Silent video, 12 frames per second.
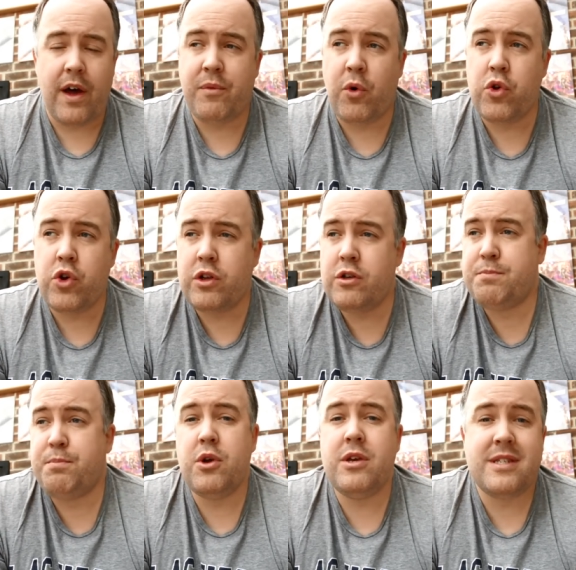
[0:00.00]
and or you can
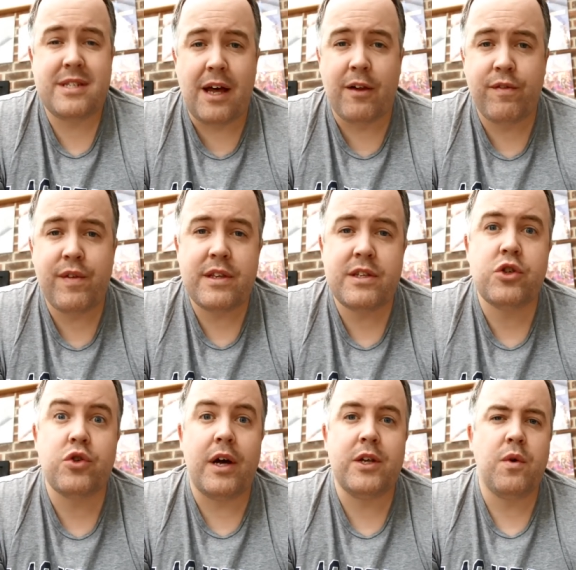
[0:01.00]
just put yourself in to
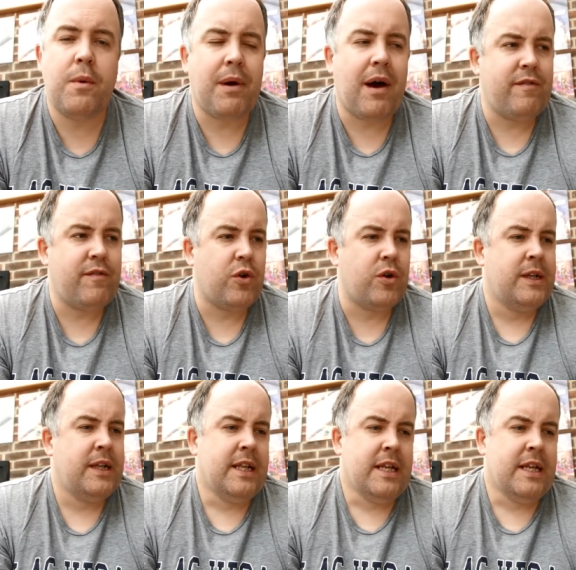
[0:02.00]
try to apply for.